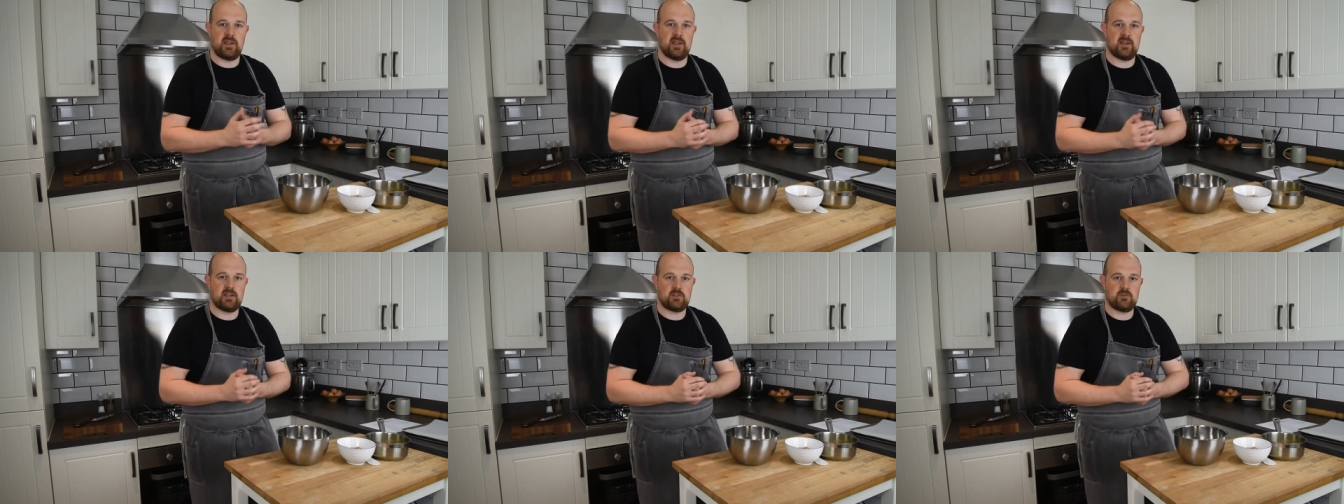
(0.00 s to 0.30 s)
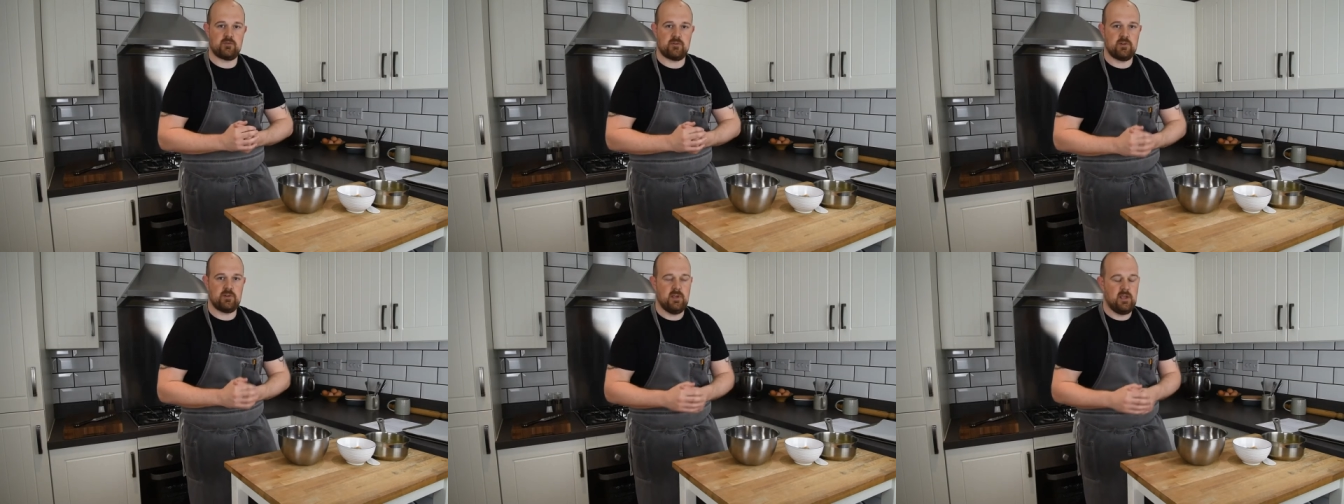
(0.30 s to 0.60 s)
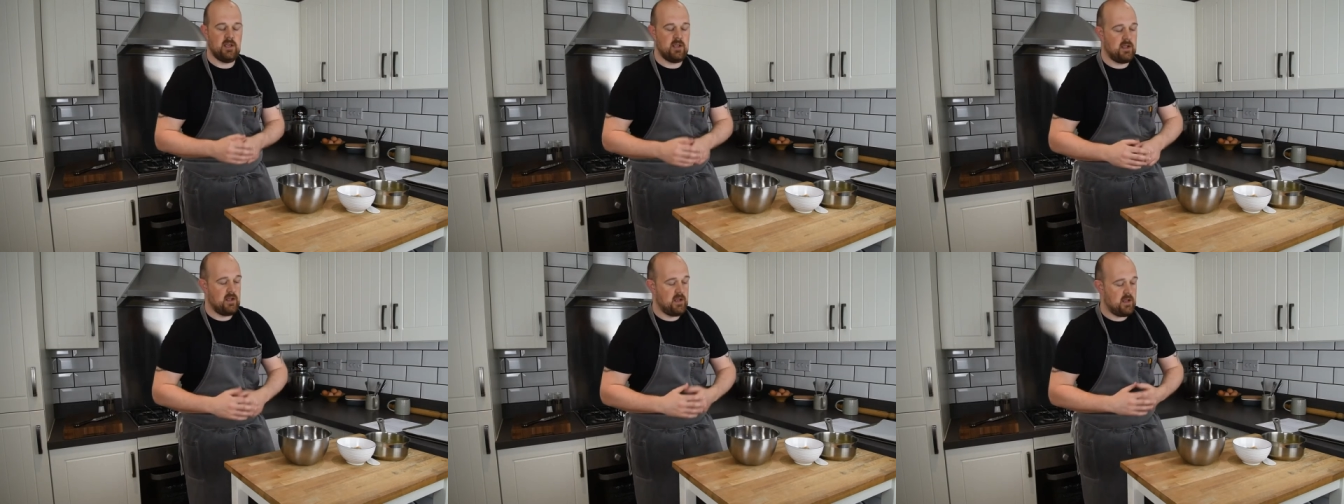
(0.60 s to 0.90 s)
extra.
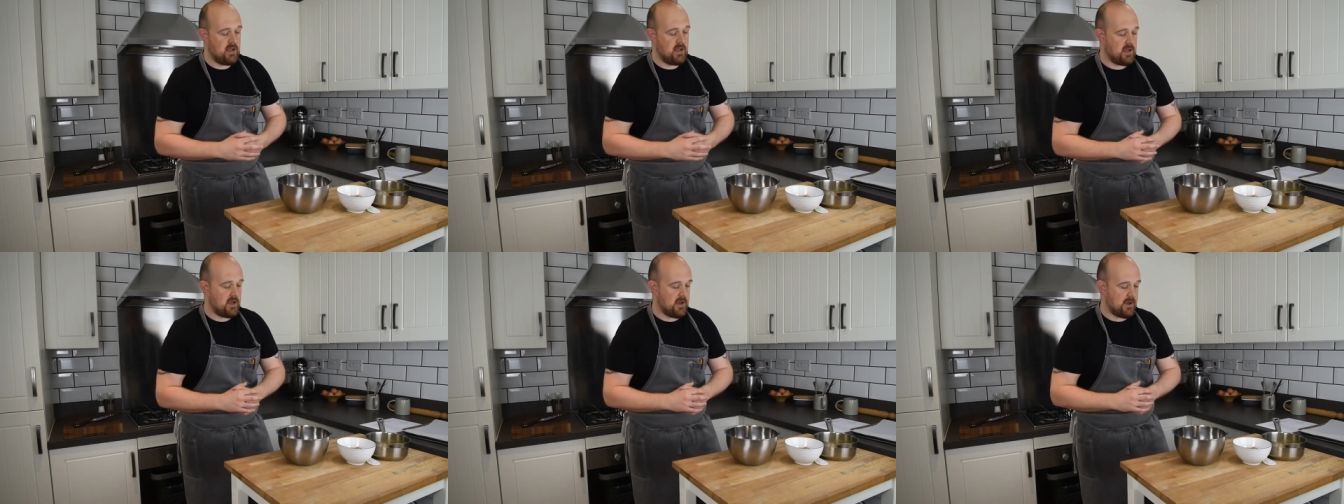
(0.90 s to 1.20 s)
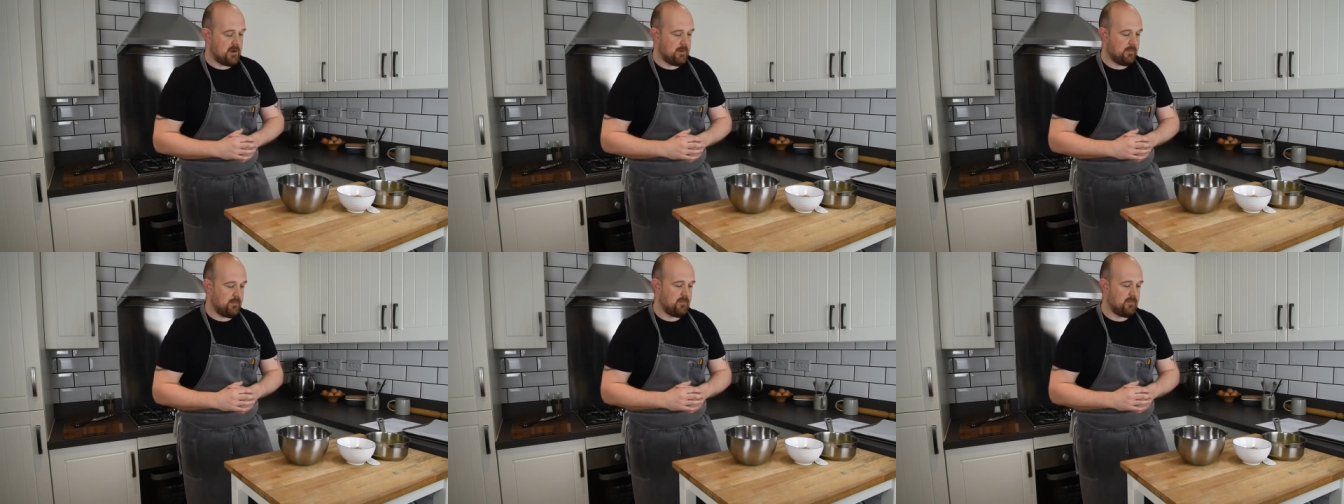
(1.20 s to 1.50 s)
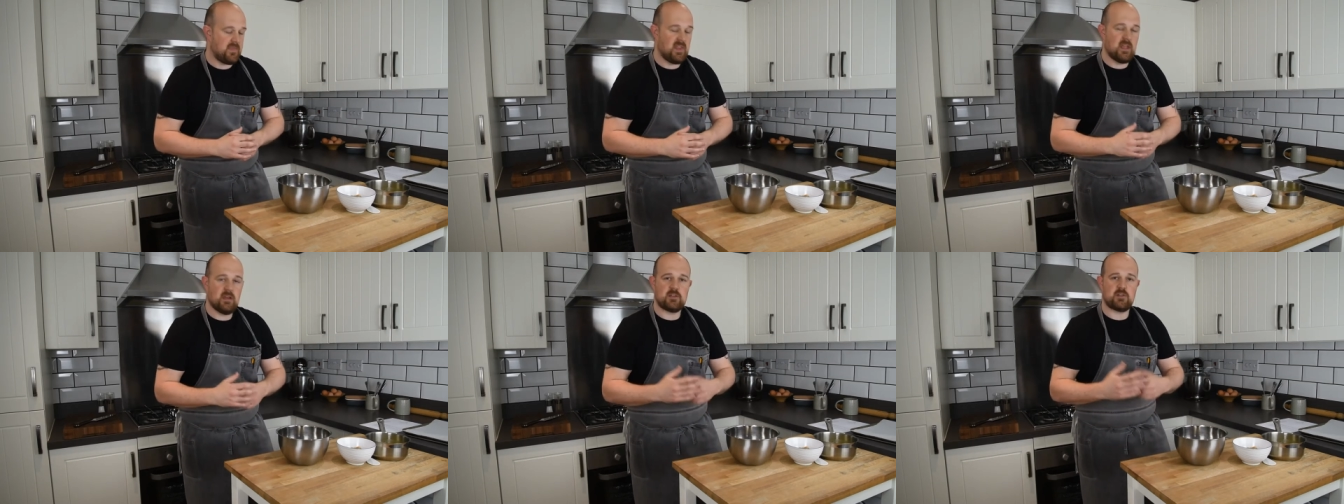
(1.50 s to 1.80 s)
Um,
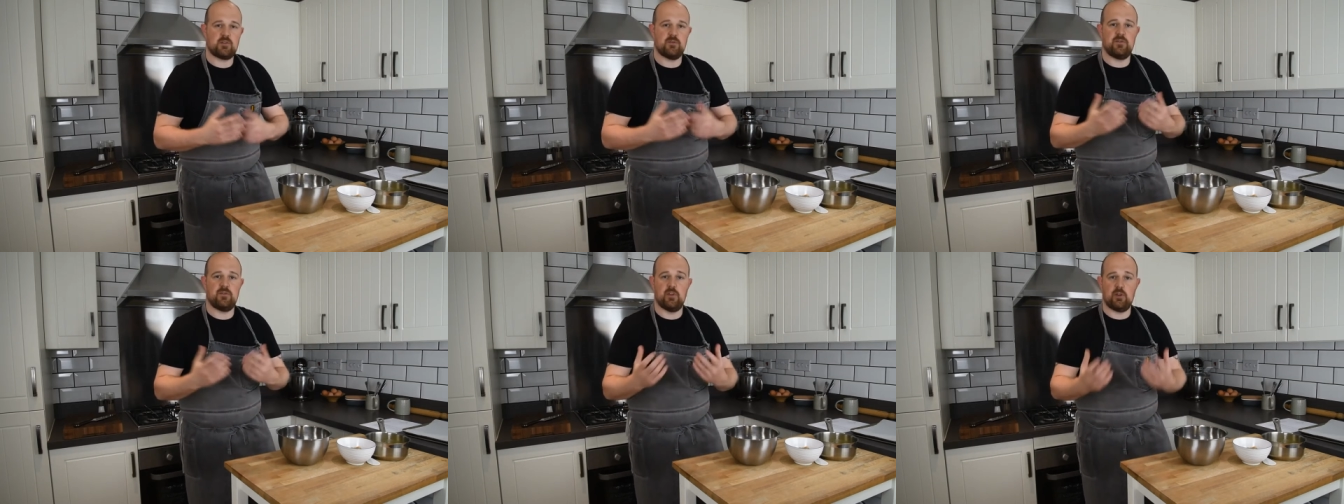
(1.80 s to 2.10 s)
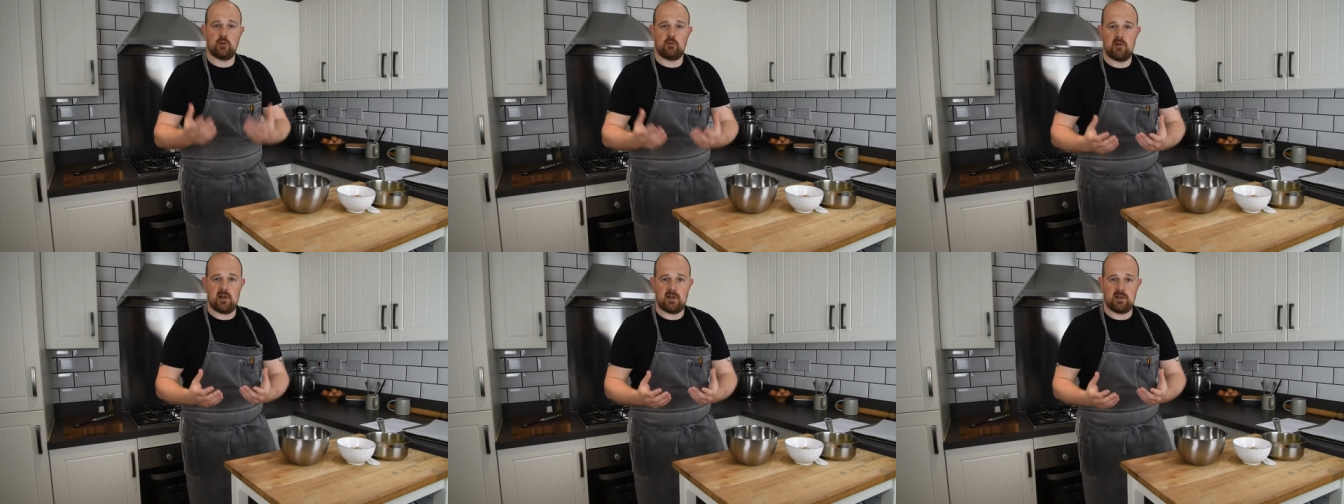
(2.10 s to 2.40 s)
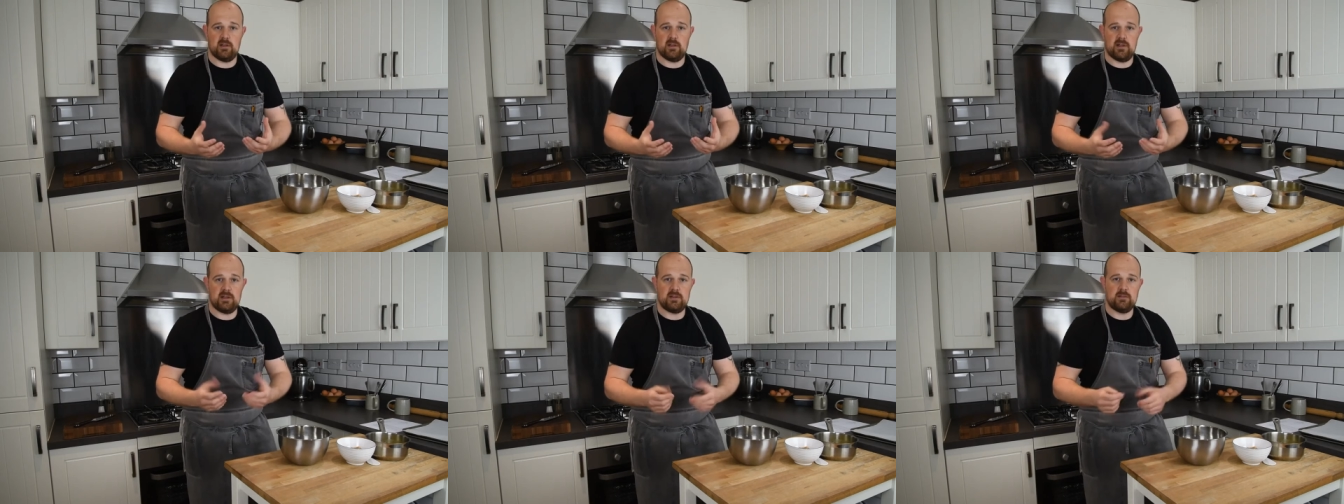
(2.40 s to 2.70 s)
so, for the
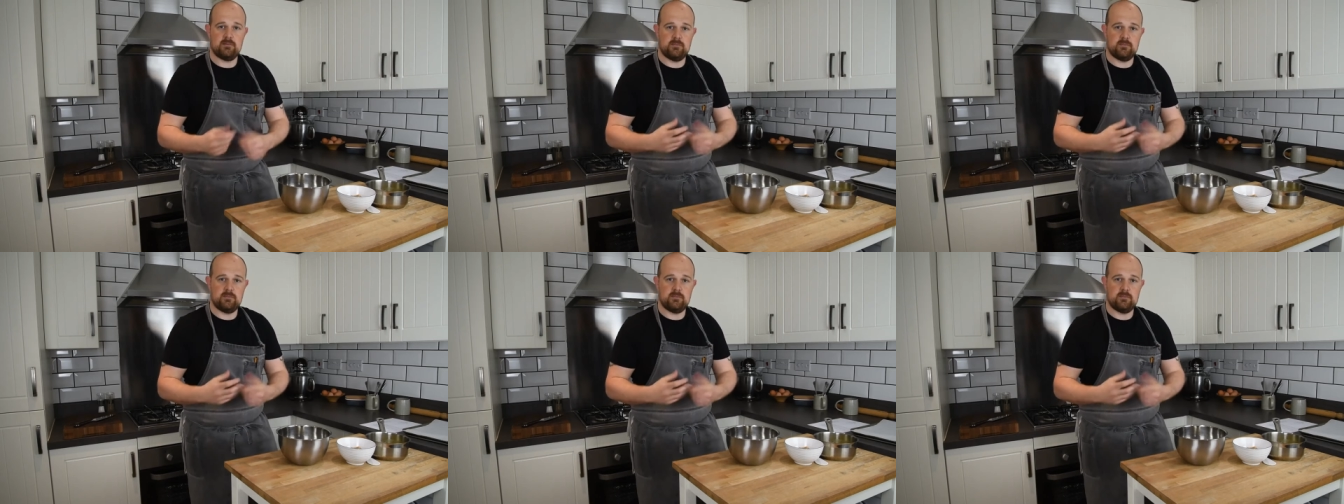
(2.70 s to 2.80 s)
craquelin,